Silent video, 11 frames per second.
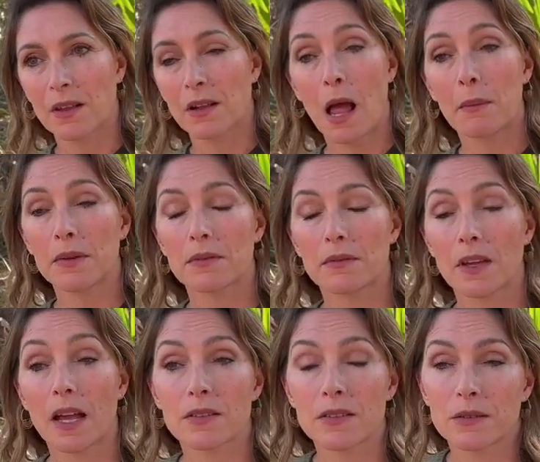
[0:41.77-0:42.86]
Climate
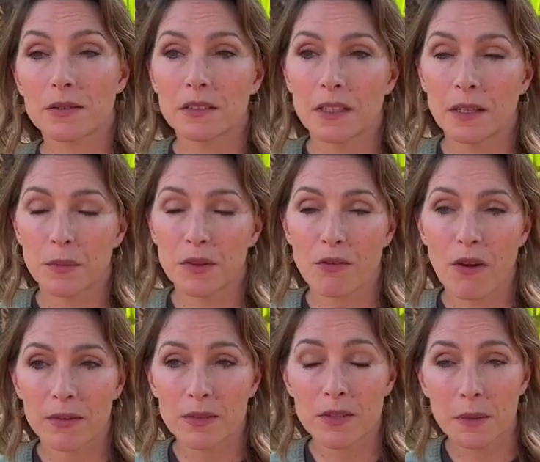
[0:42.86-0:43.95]
Council and with
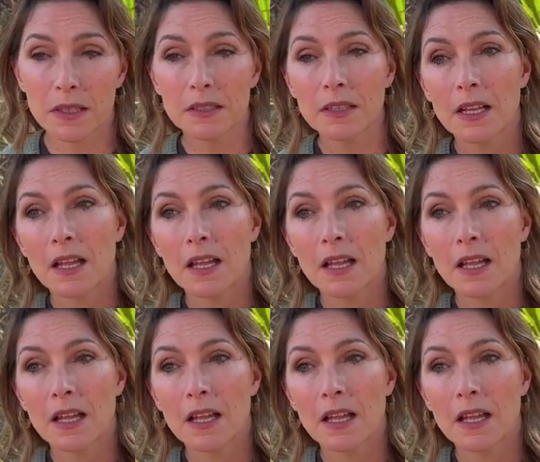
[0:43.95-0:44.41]
Groundswell,